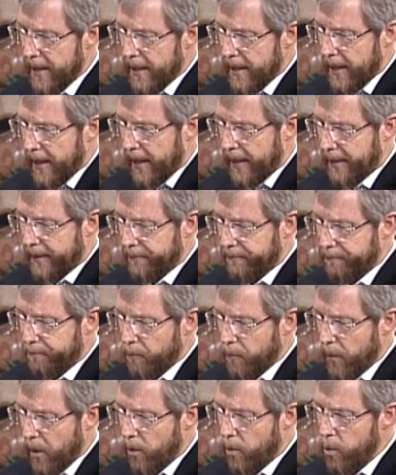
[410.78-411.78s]
For us.
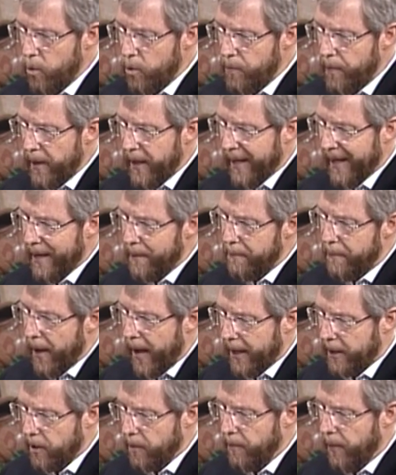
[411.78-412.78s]
Who's being
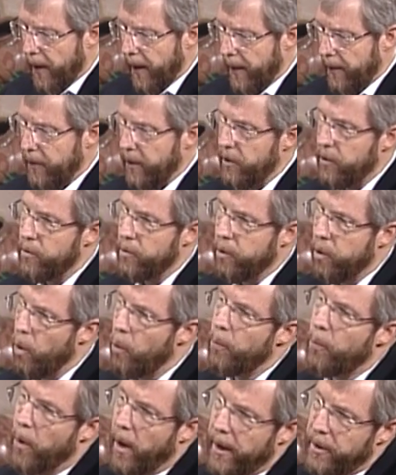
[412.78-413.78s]
impacted by these low
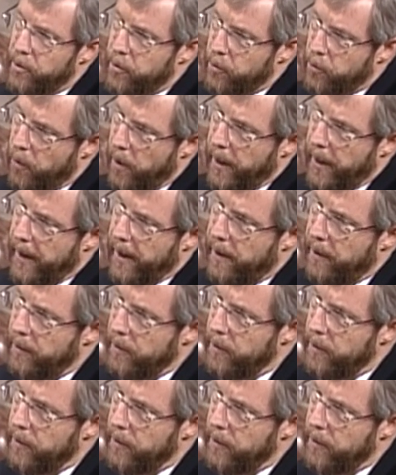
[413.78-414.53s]
prices right now?